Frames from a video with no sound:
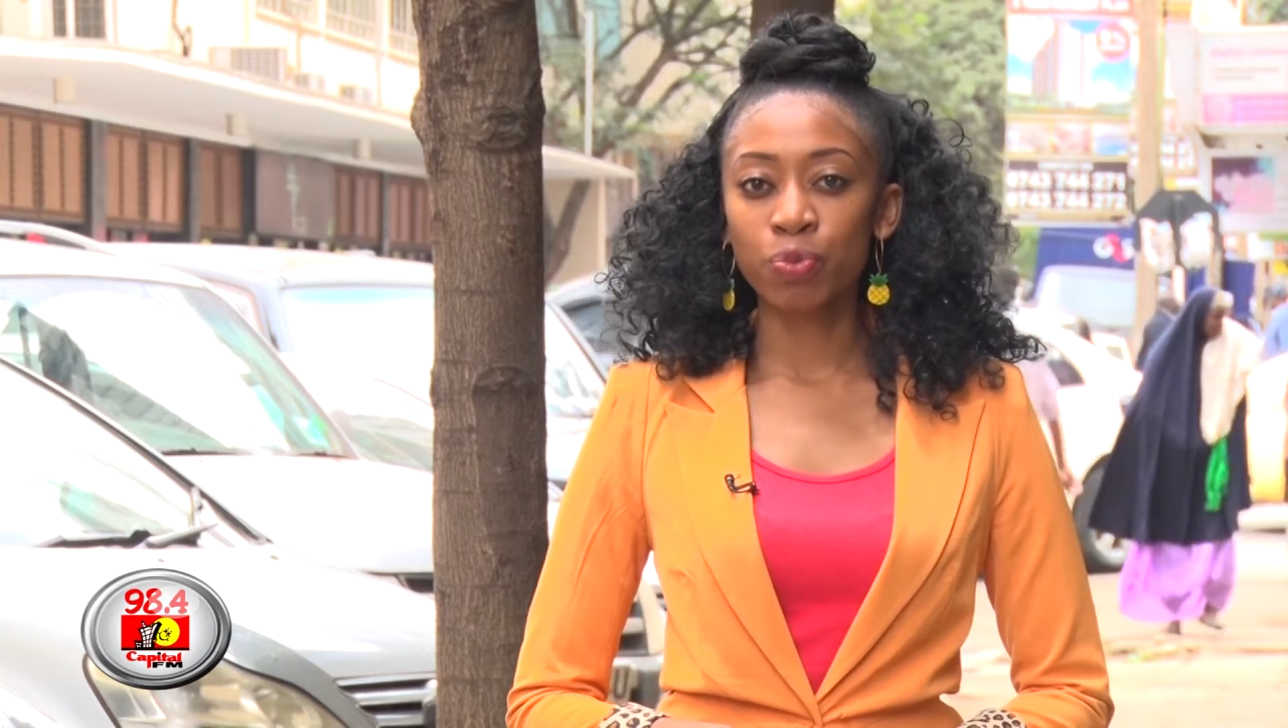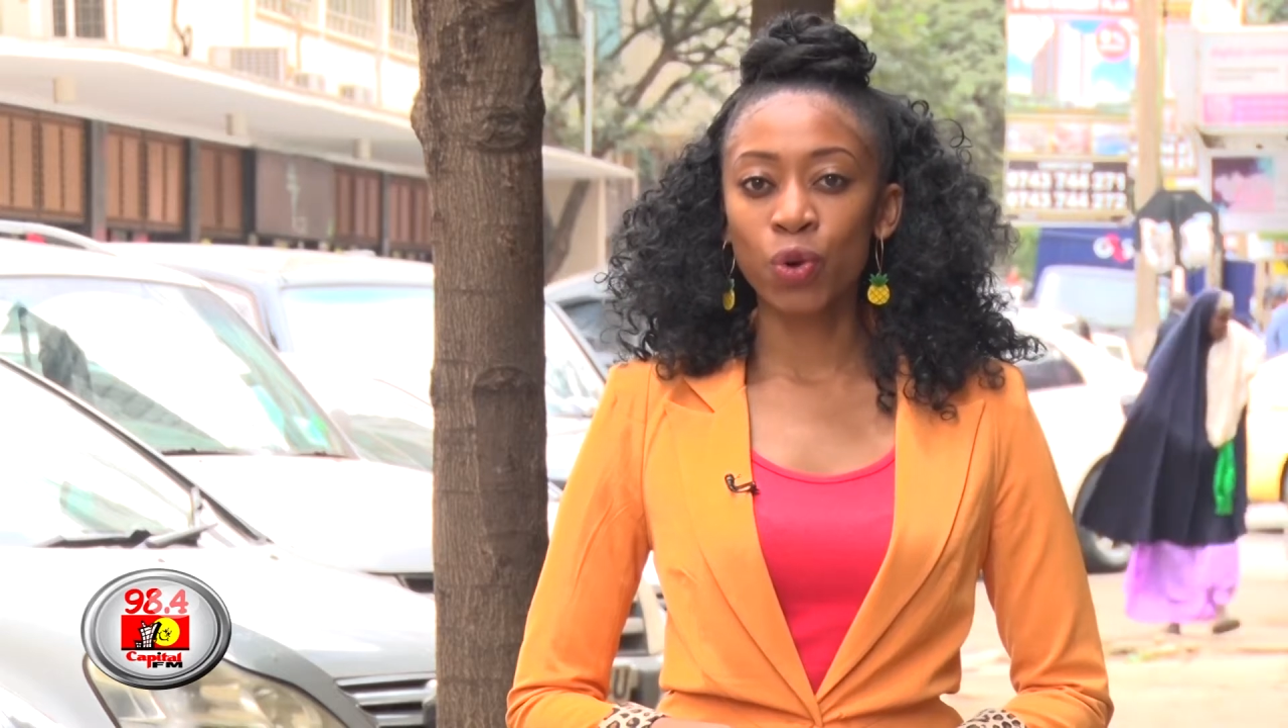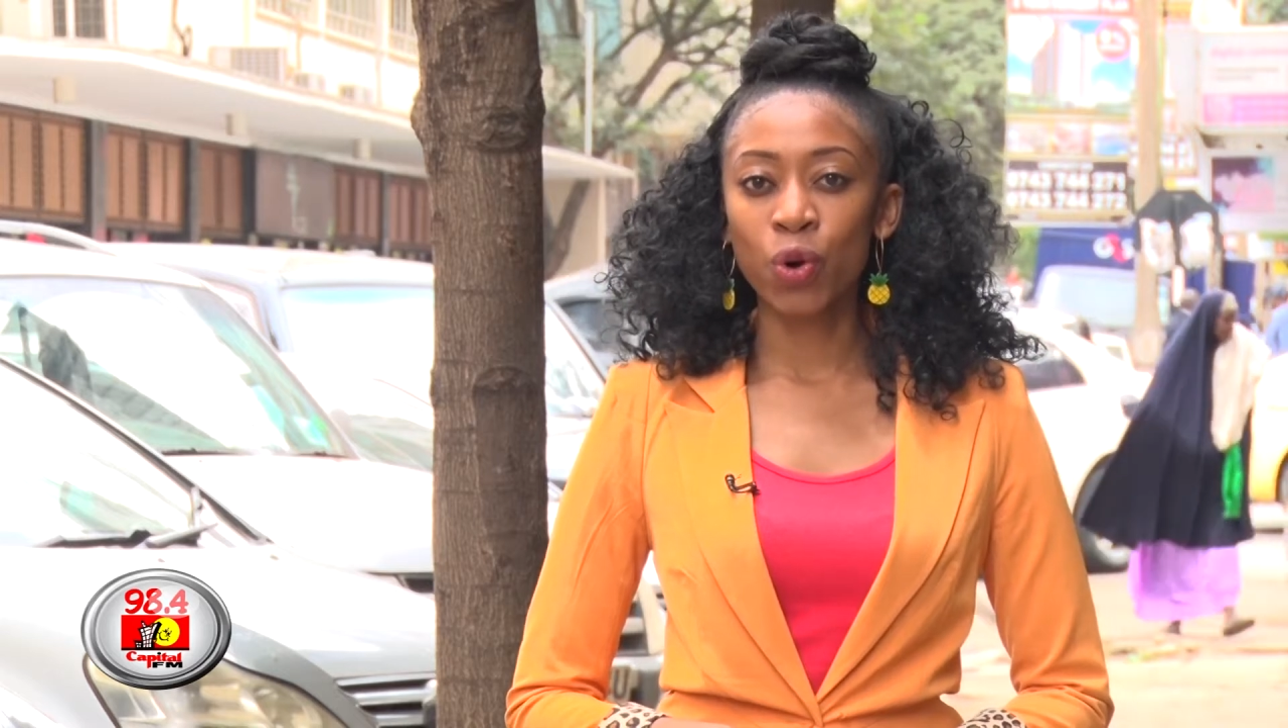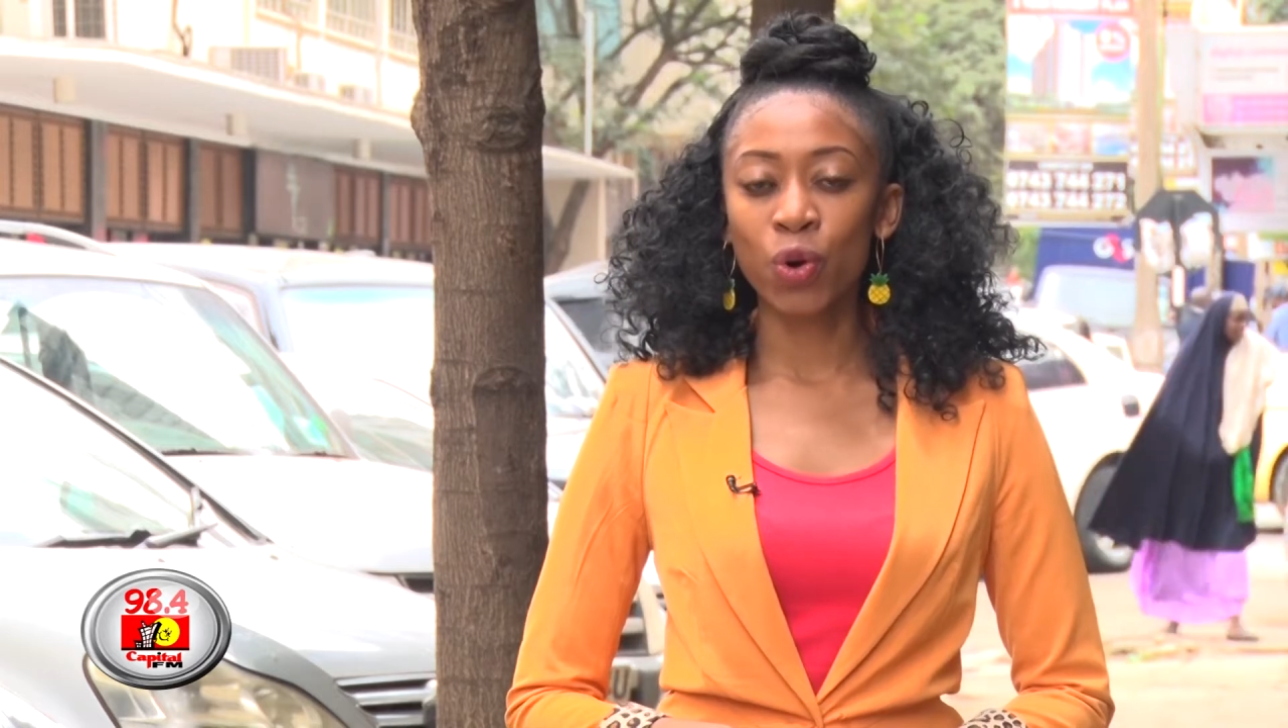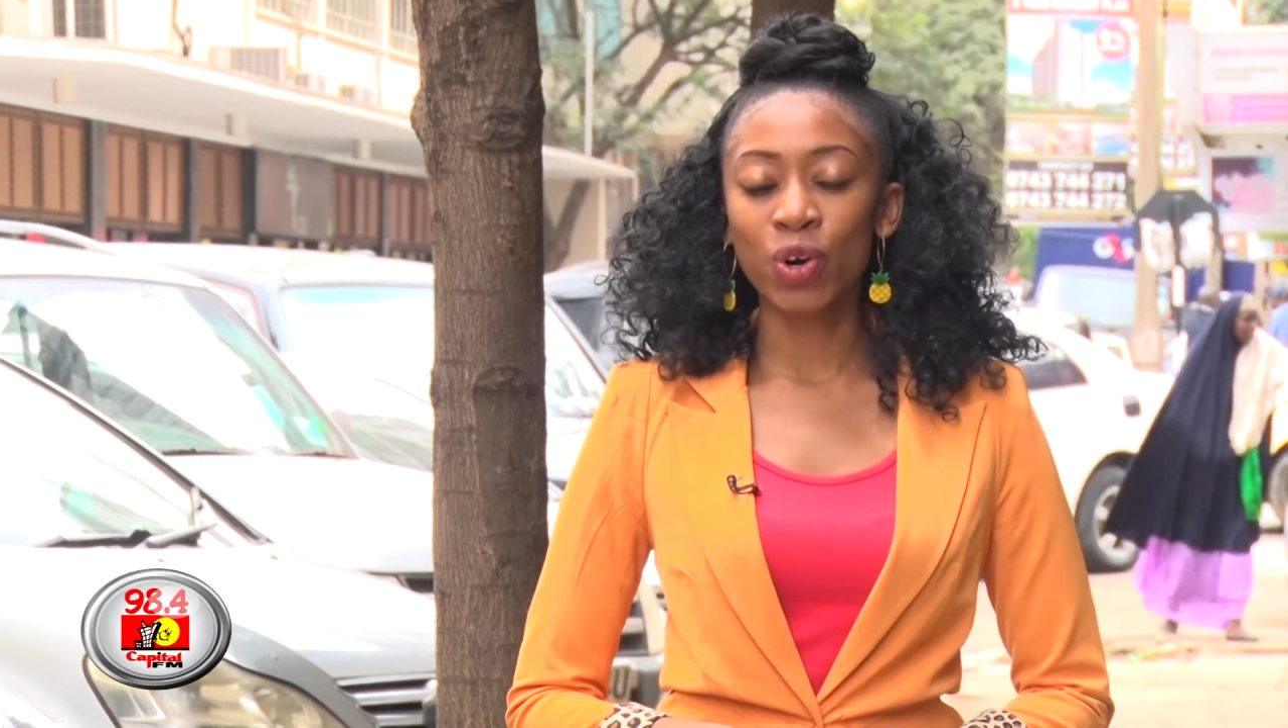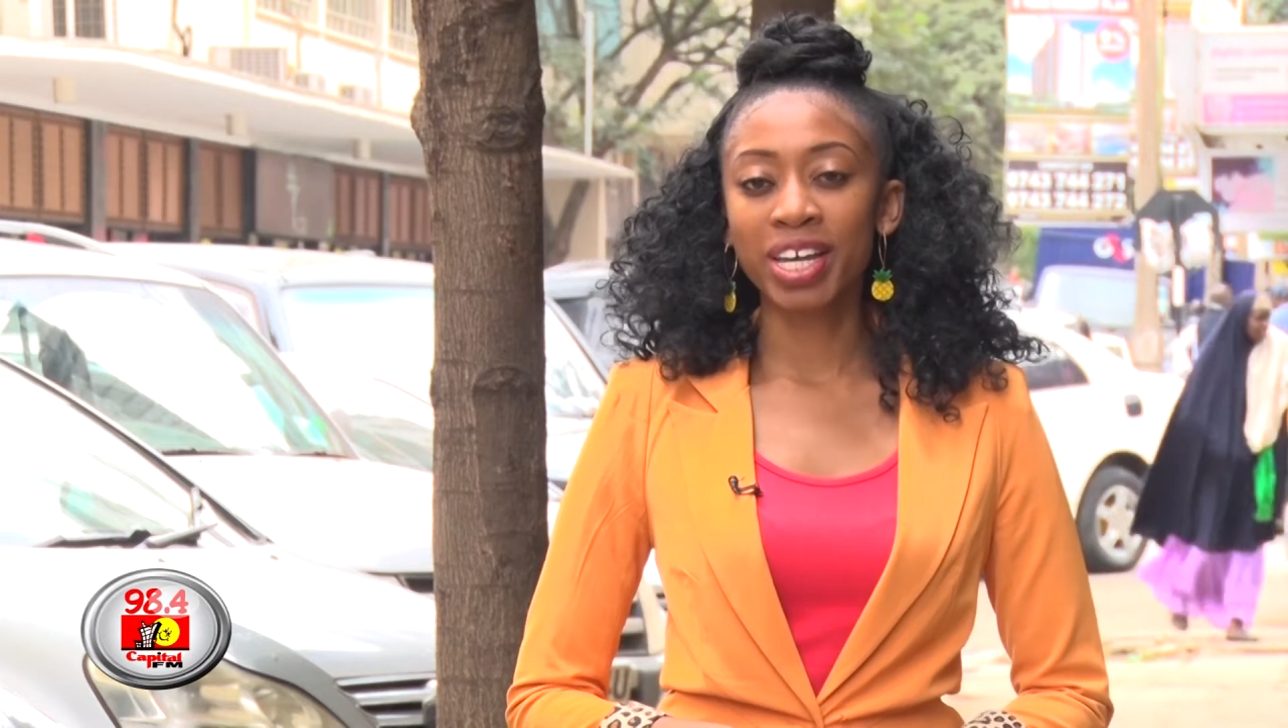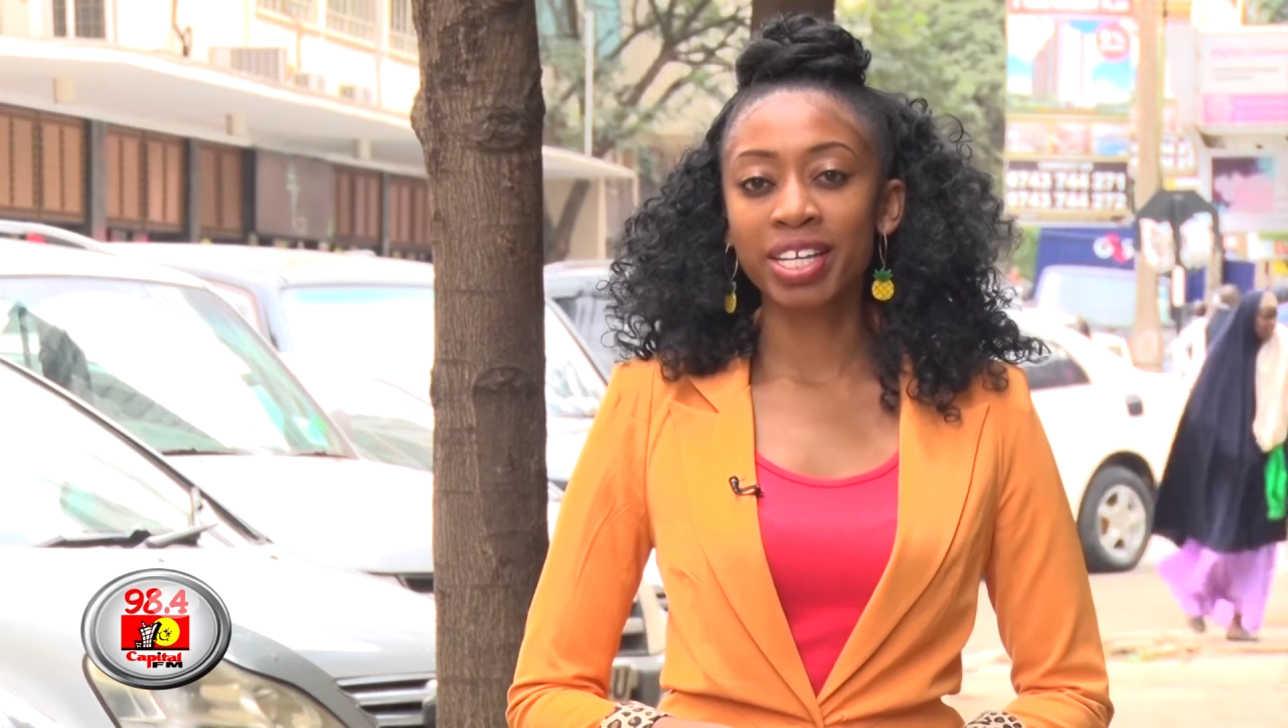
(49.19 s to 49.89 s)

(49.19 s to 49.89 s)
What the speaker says: Uhuru